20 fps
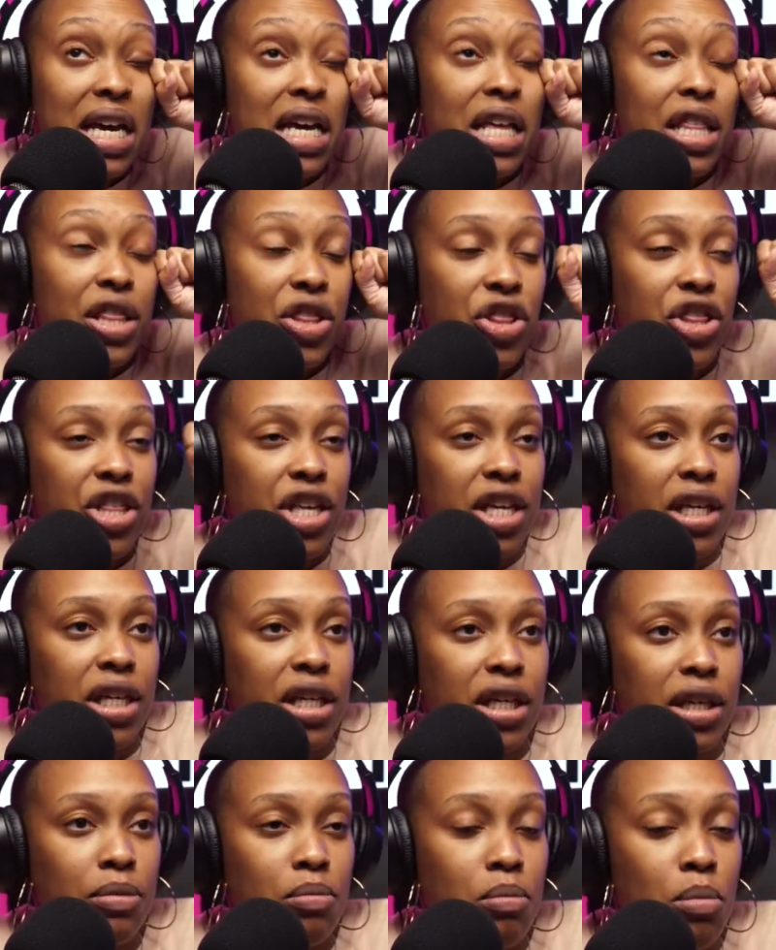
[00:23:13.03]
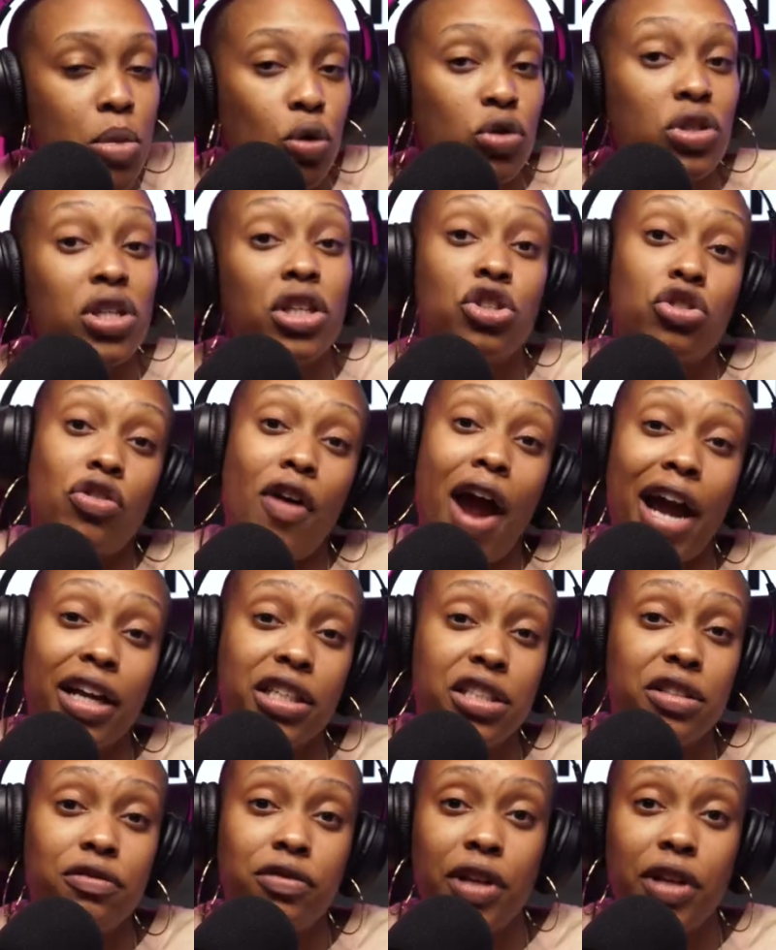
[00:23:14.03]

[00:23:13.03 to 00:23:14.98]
the most attractive